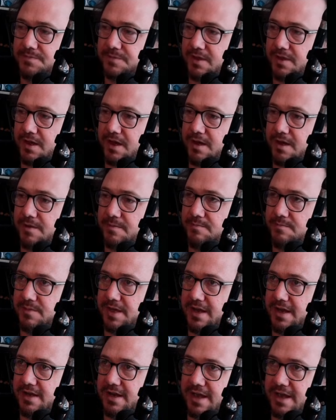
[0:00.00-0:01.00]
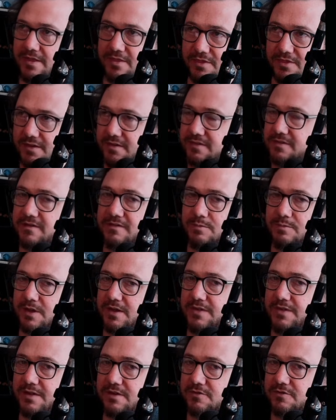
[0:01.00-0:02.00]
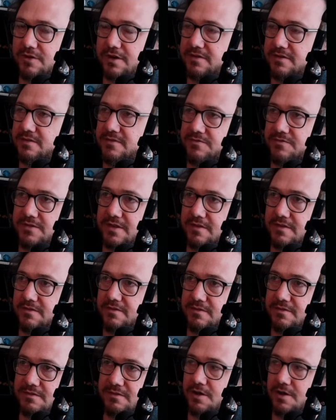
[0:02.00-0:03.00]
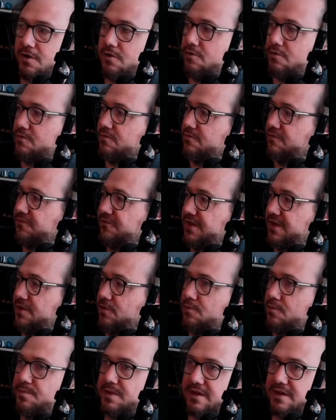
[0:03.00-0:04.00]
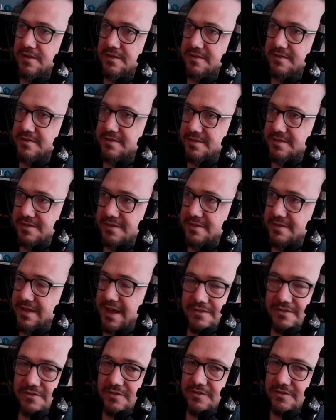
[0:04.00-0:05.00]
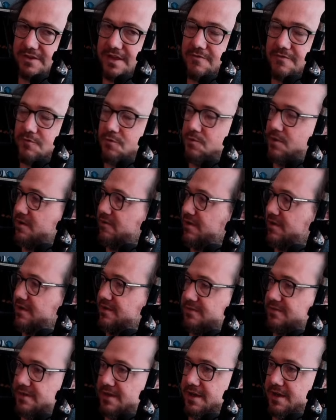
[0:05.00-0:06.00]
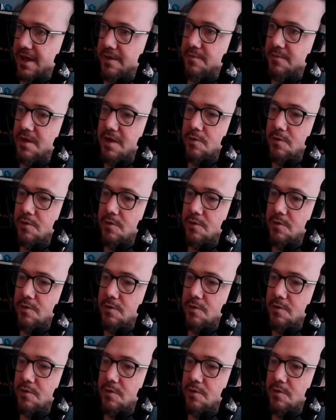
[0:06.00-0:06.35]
innate, this is where the interactive things go feel, because that's just never where it is in a game.